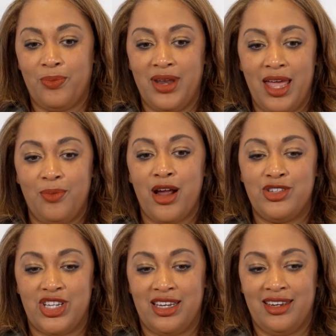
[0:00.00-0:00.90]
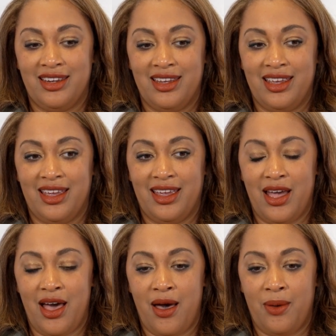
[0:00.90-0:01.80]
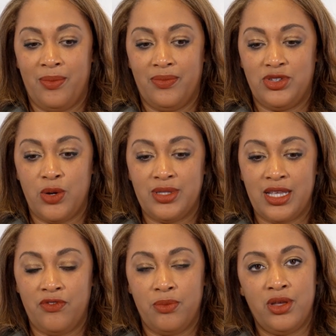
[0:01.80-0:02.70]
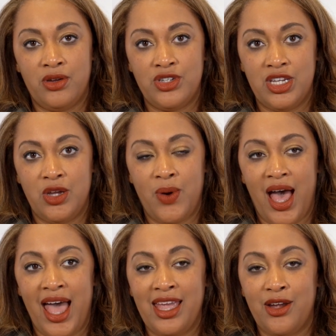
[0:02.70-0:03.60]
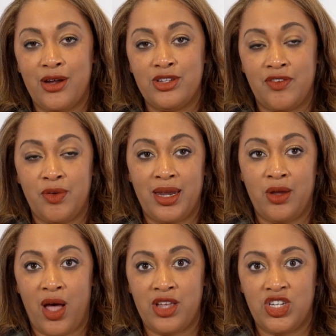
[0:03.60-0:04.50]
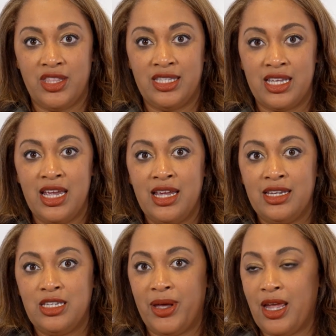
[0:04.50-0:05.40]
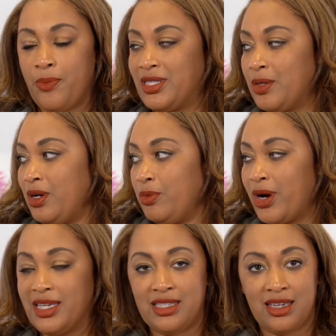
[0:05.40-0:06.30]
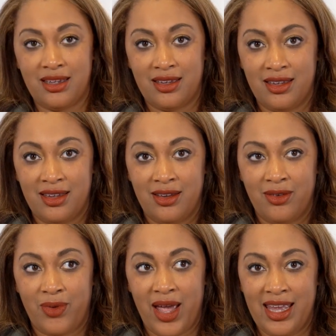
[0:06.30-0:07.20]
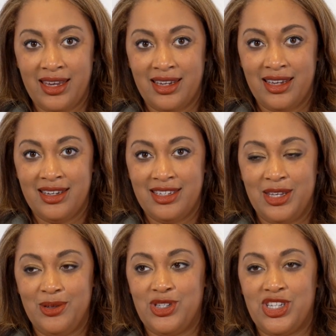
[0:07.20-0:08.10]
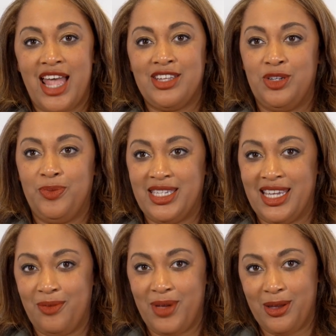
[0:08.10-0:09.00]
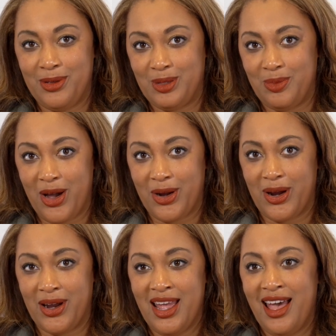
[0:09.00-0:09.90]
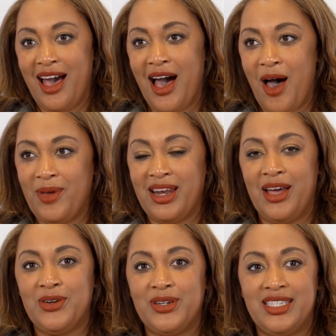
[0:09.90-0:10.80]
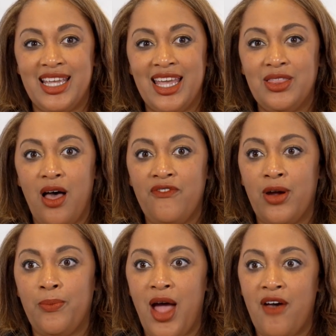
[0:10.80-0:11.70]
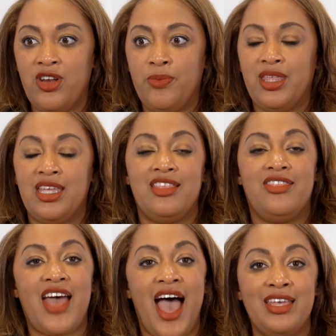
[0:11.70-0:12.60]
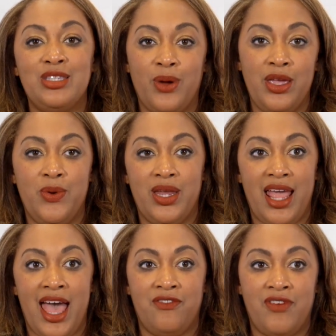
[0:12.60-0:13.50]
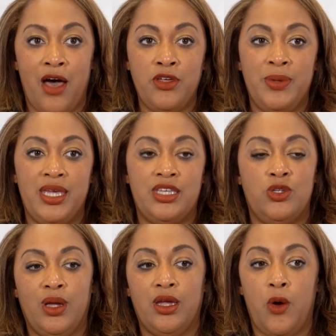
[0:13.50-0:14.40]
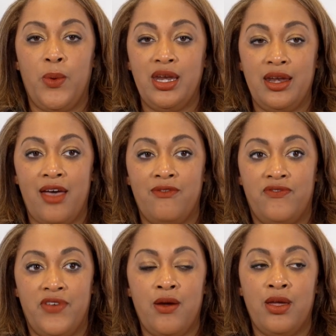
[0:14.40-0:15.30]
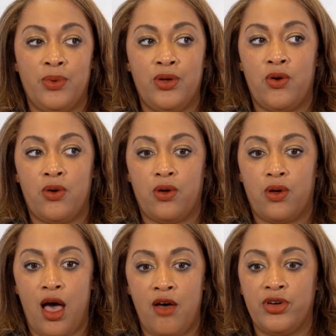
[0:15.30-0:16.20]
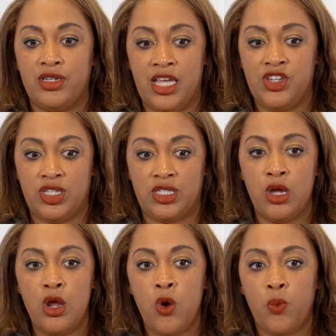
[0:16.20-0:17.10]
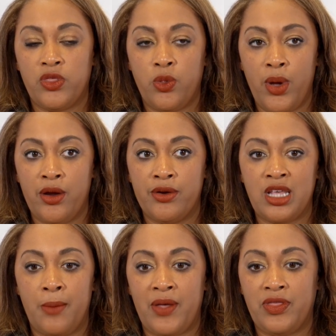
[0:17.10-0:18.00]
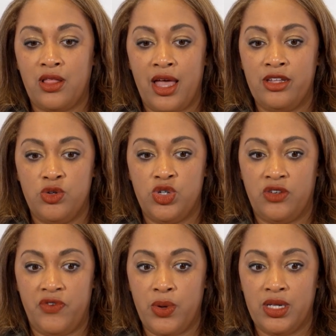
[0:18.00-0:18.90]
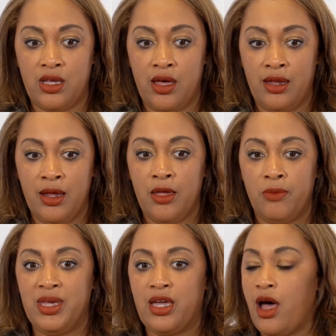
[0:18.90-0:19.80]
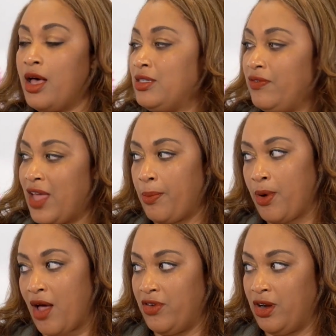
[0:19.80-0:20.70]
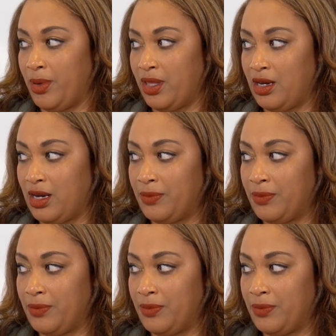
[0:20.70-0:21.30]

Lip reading: margin don't sound familiar to you, I encourage everybody watching this to buddy up with someone in pricing, right? To use ChatGPT to make you smarter and understand law firm profitability. That is where you can add value, because you can go in and have very real conversations with lawyers about the clients you should focus on because of that profitability.